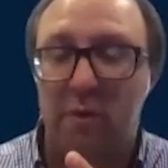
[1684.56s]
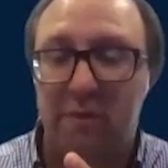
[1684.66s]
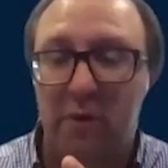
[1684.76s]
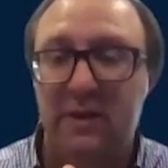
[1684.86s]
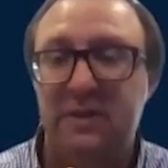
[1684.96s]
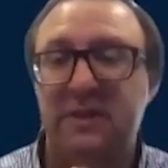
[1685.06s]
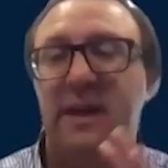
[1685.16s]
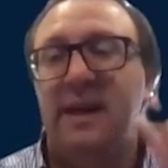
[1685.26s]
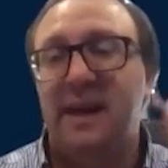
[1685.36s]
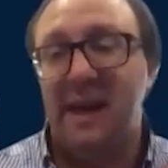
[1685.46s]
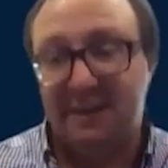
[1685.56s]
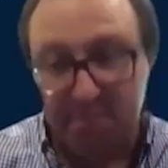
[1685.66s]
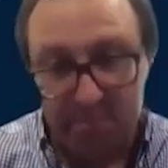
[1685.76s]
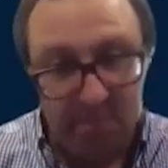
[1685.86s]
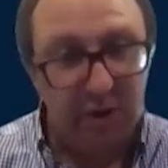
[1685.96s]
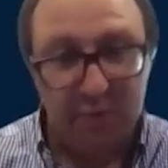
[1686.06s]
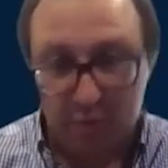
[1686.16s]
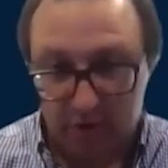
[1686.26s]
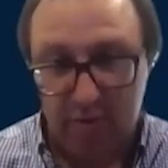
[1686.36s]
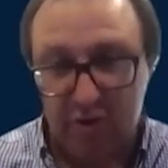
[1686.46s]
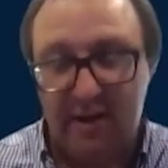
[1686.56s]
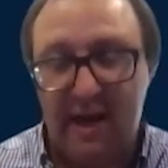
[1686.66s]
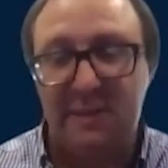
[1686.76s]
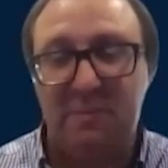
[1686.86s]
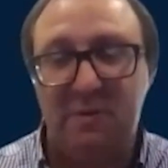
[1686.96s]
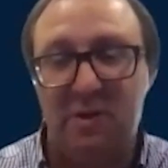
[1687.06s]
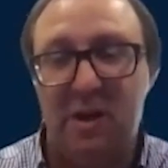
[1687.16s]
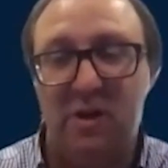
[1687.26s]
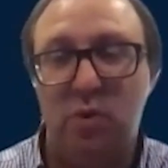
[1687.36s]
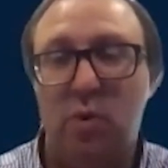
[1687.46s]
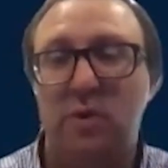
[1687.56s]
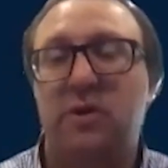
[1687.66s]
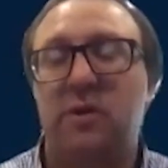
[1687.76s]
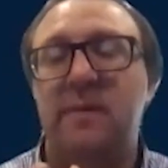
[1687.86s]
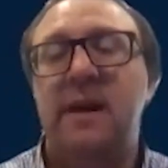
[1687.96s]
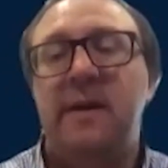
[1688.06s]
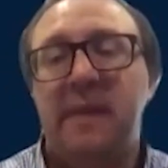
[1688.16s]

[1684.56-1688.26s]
focus. It's much more commercializable in the short term.